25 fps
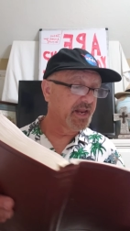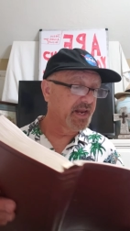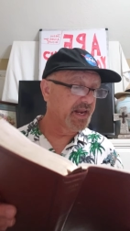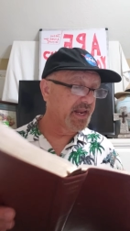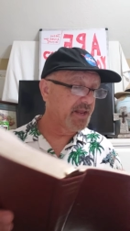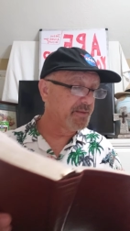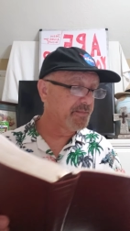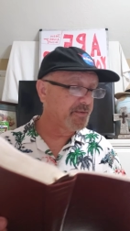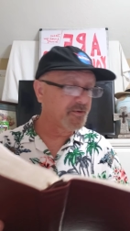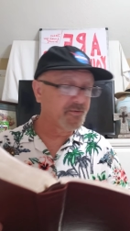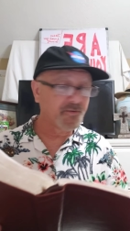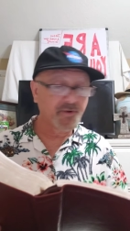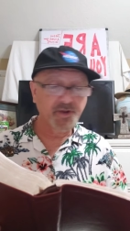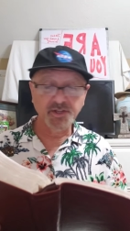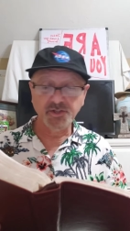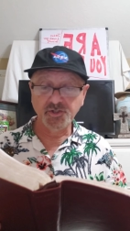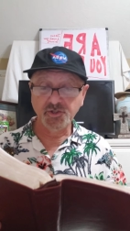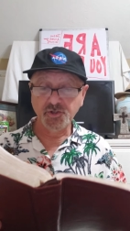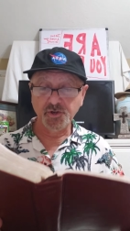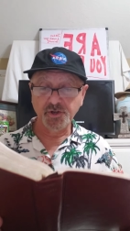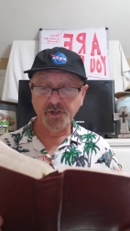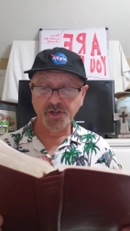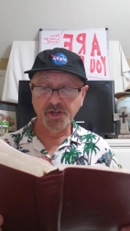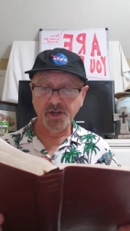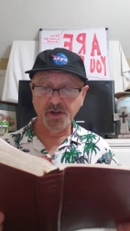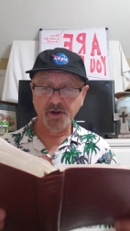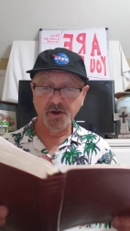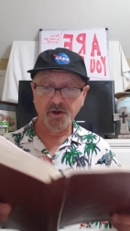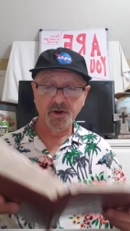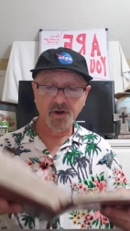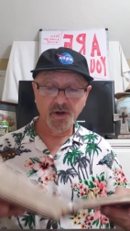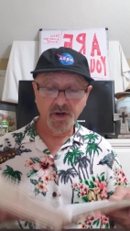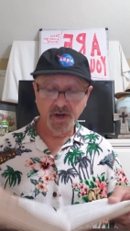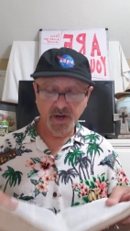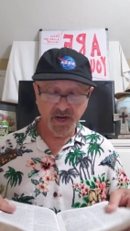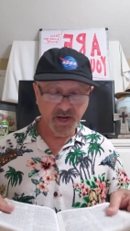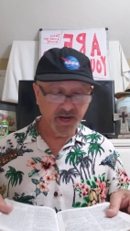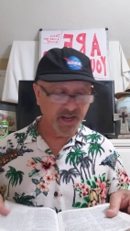let me read you here.
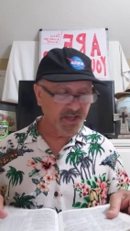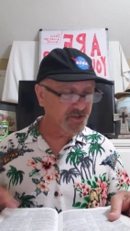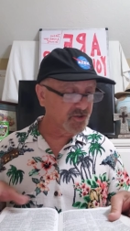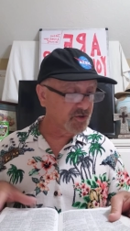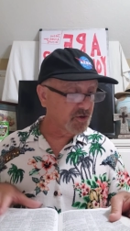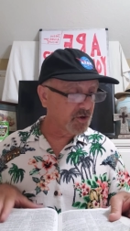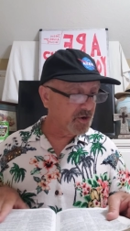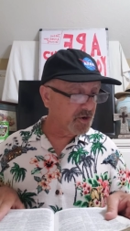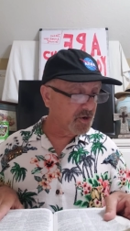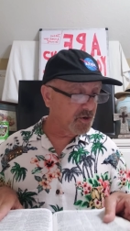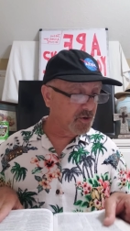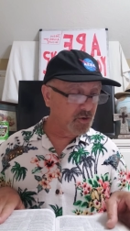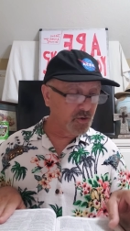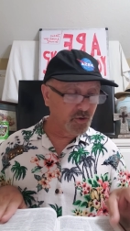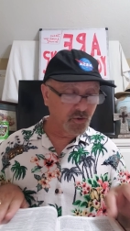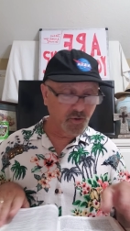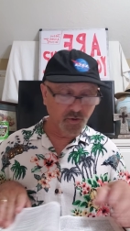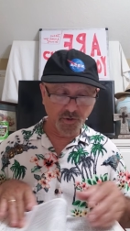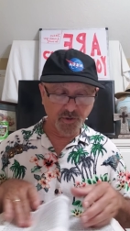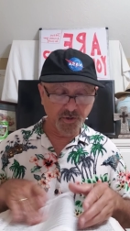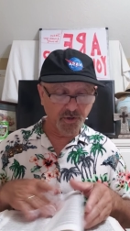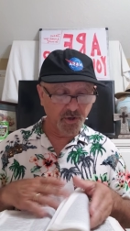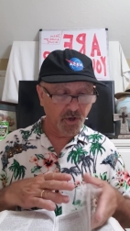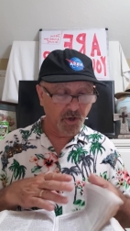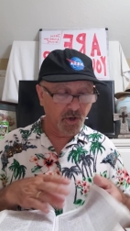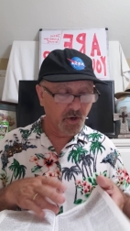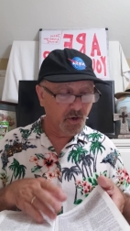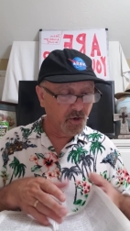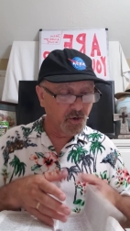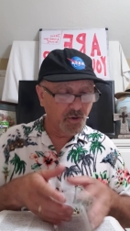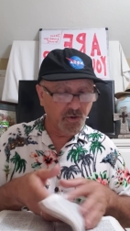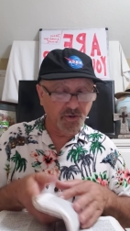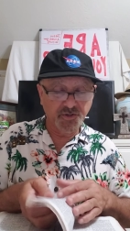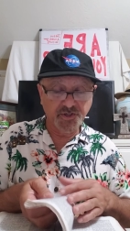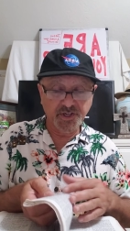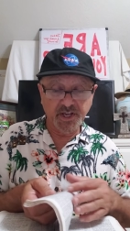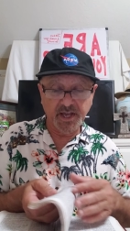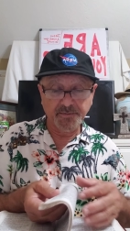Let's go to Luke.
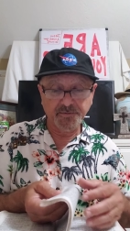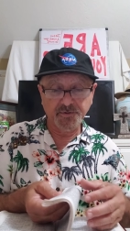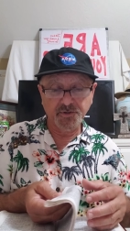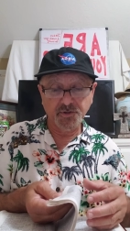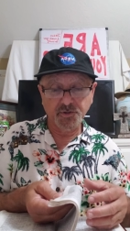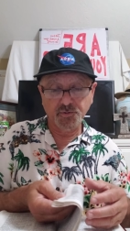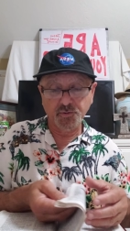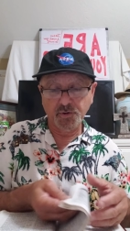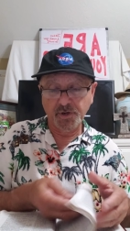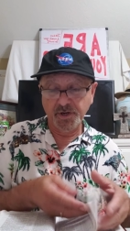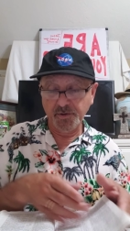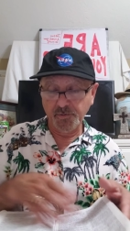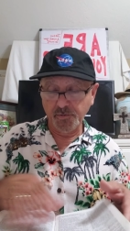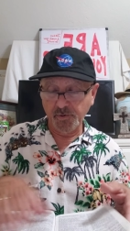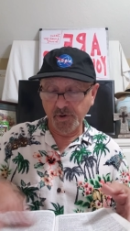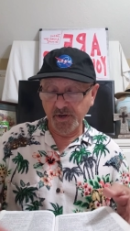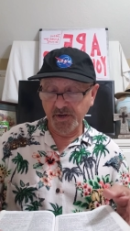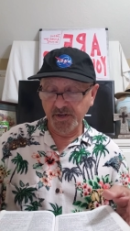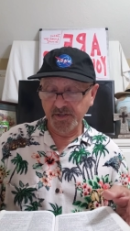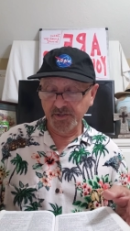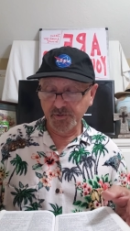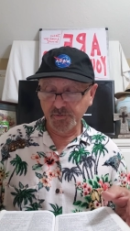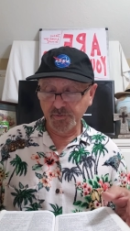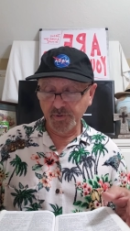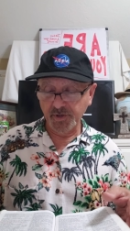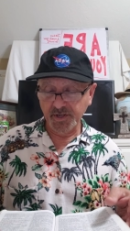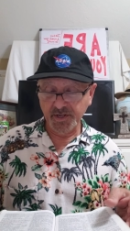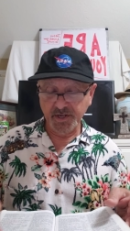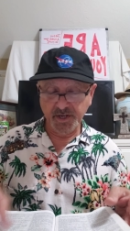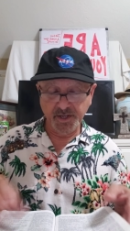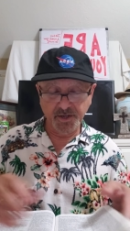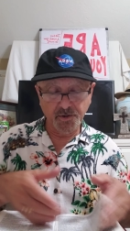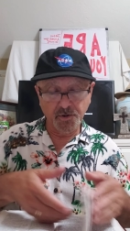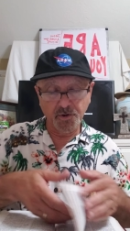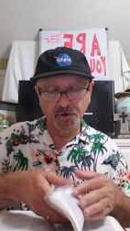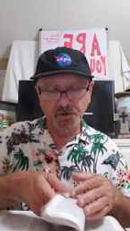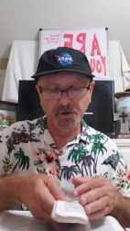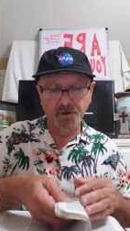Luke chapter 21. Let's
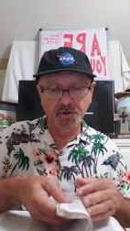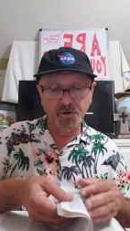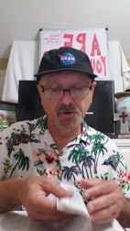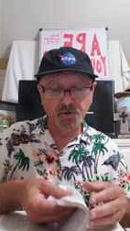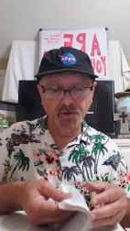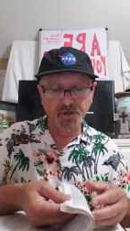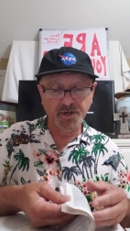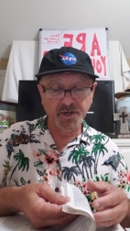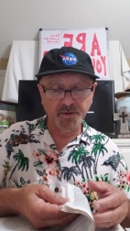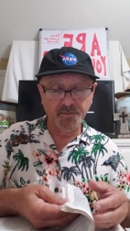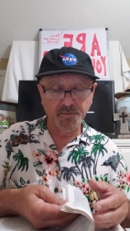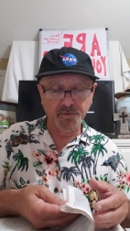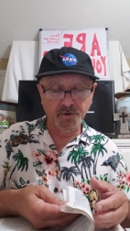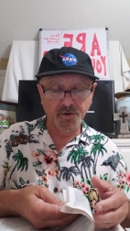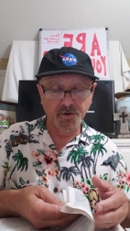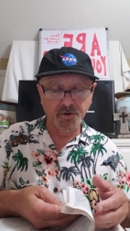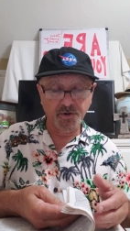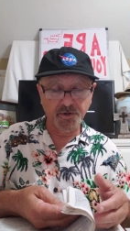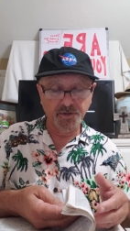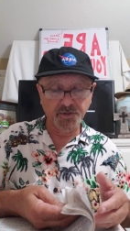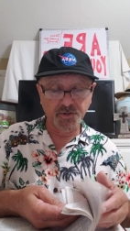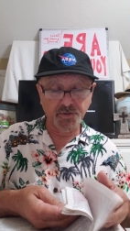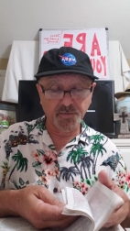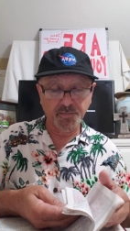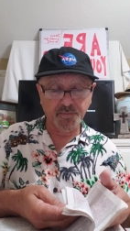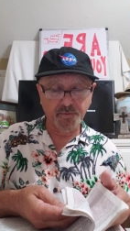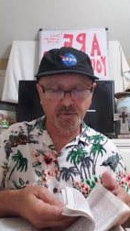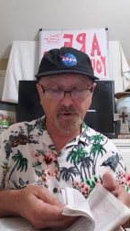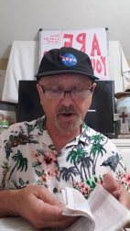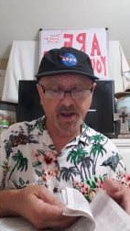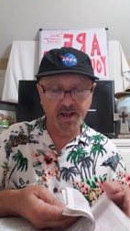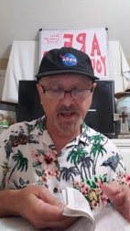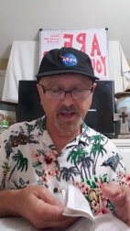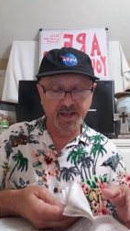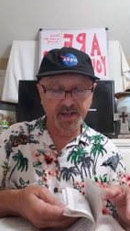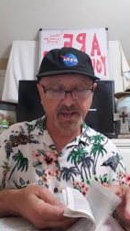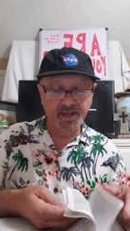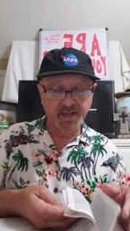quickly go to Luke and we're going to
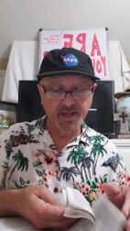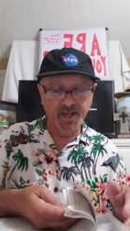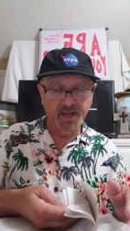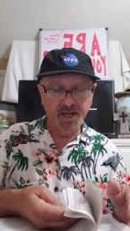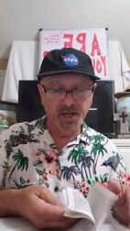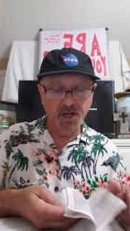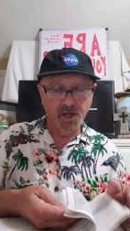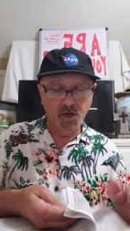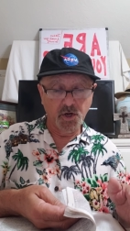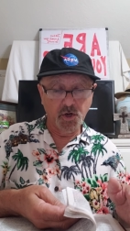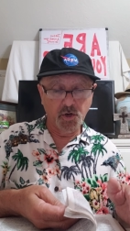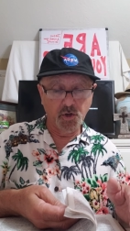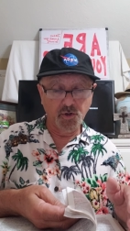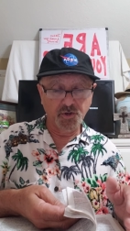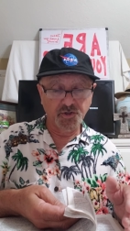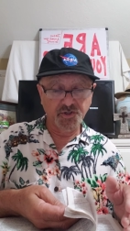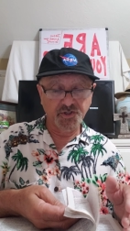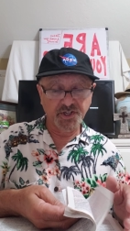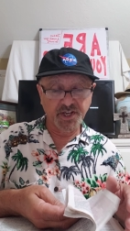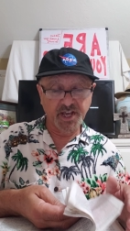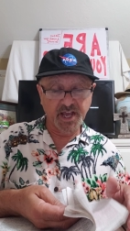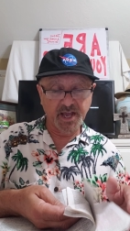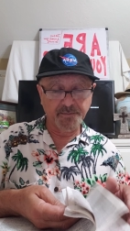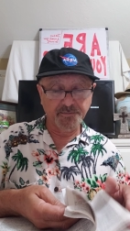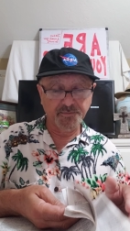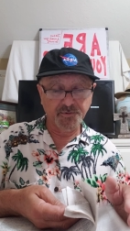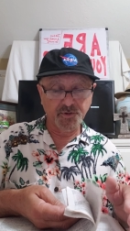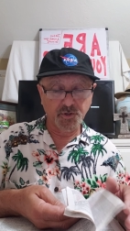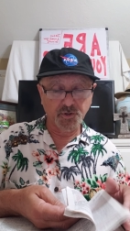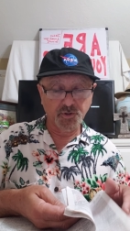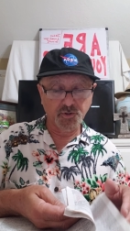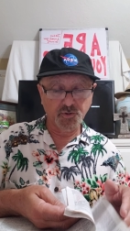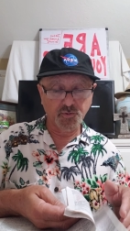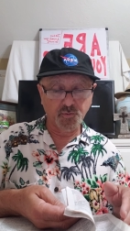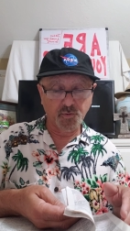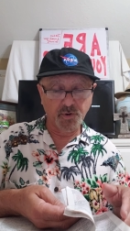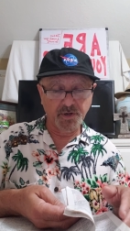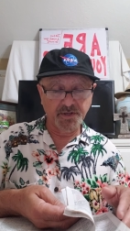pray. Luke chapter
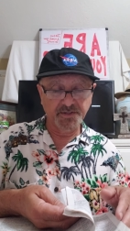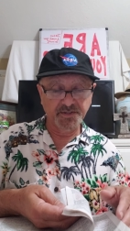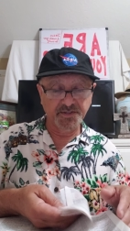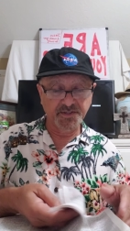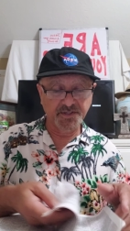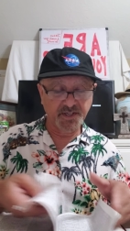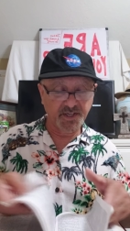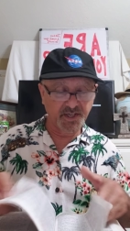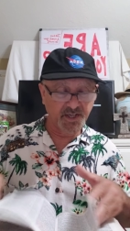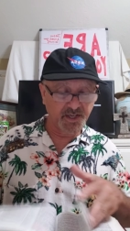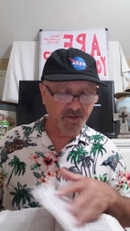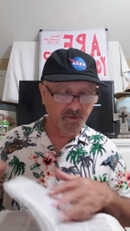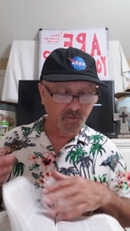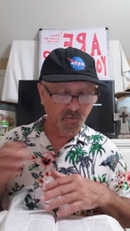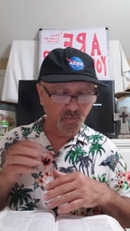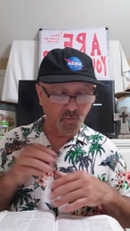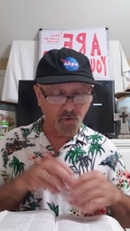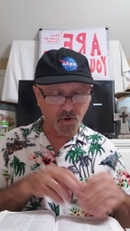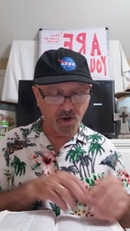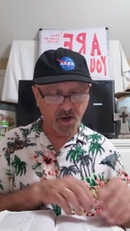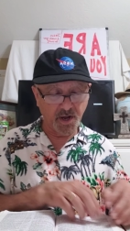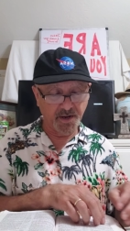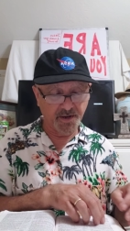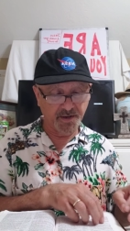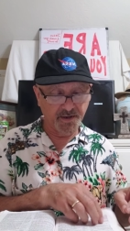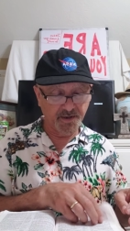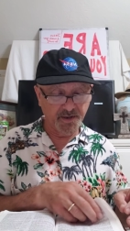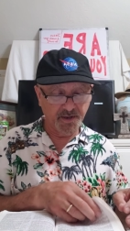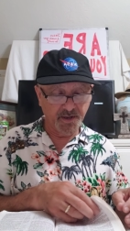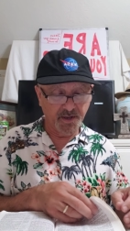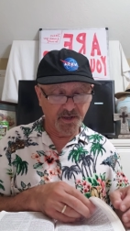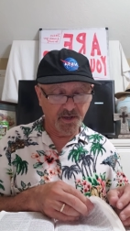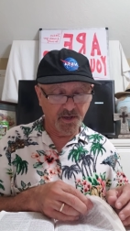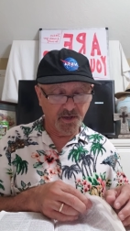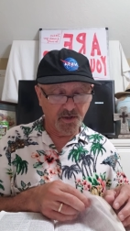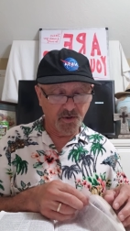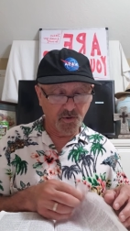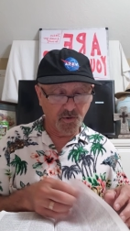21.
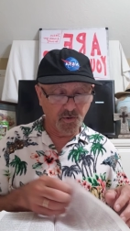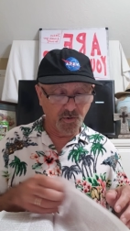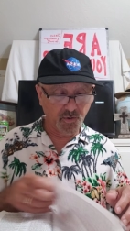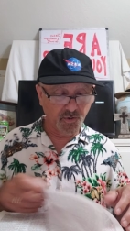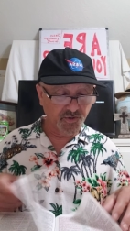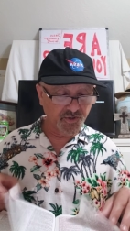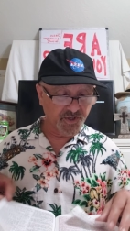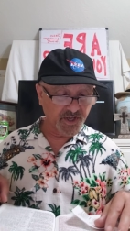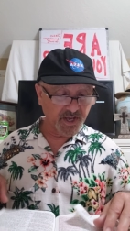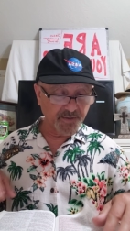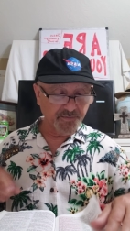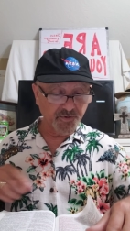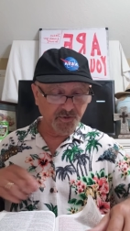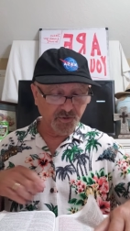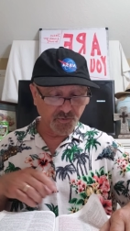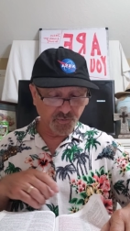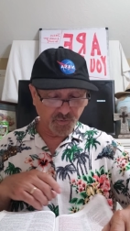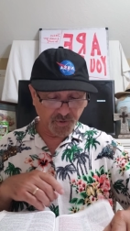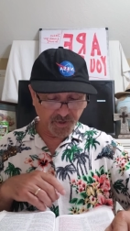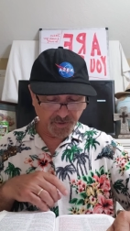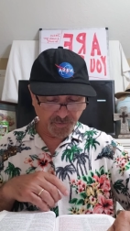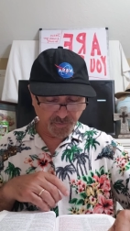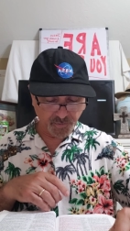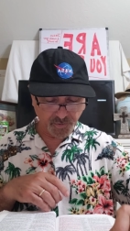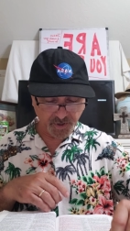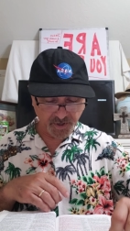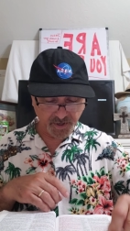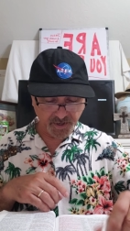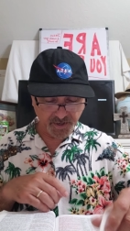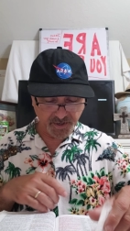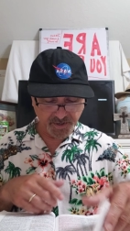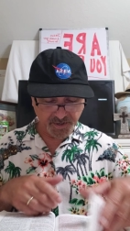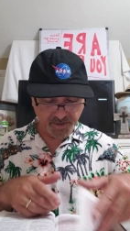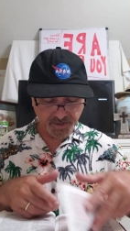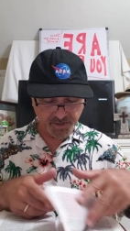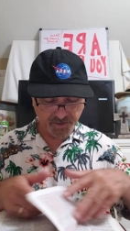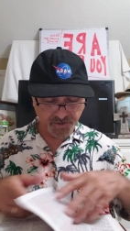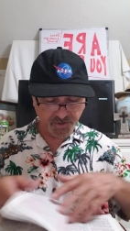Luke chapter
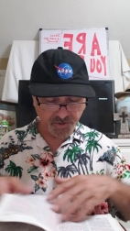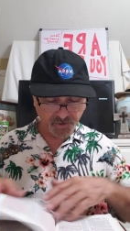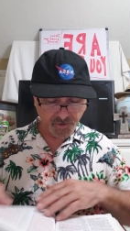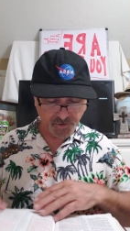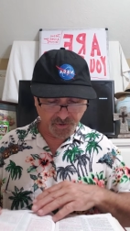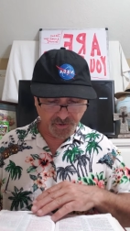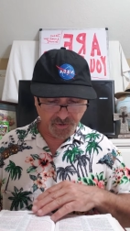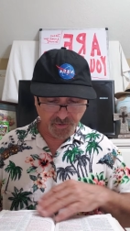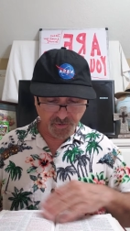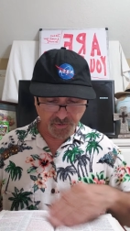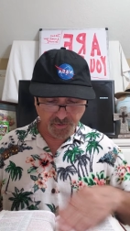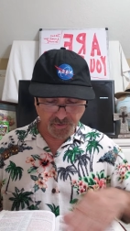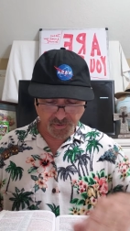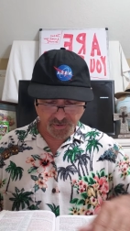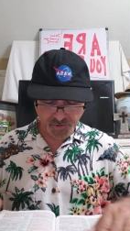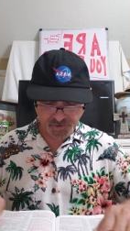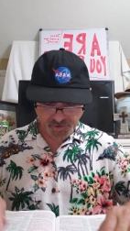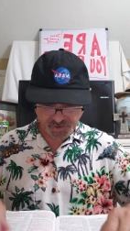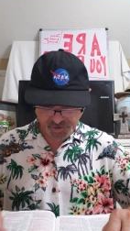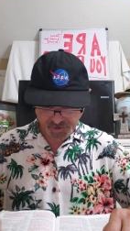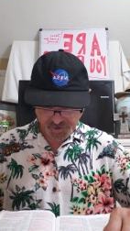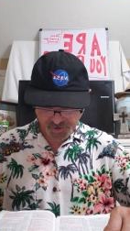21. Let's go to Luke